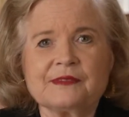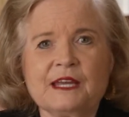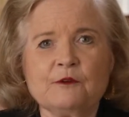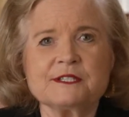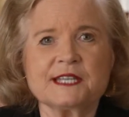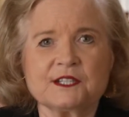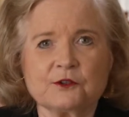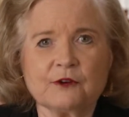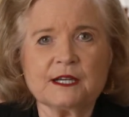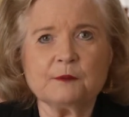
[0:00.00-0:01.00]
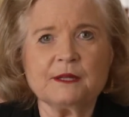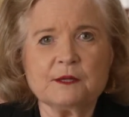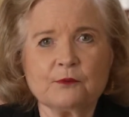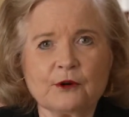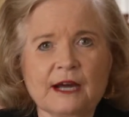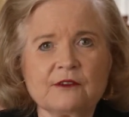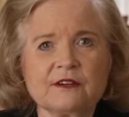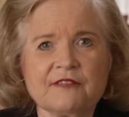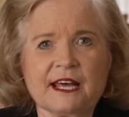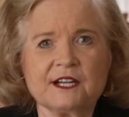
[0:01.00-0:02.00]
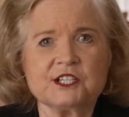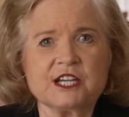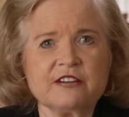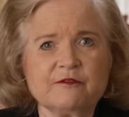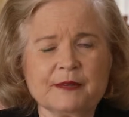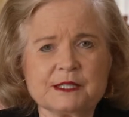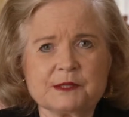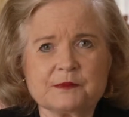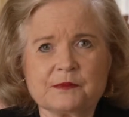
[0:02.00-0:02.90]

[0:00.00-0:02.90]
He was incredibly proud of that achievement.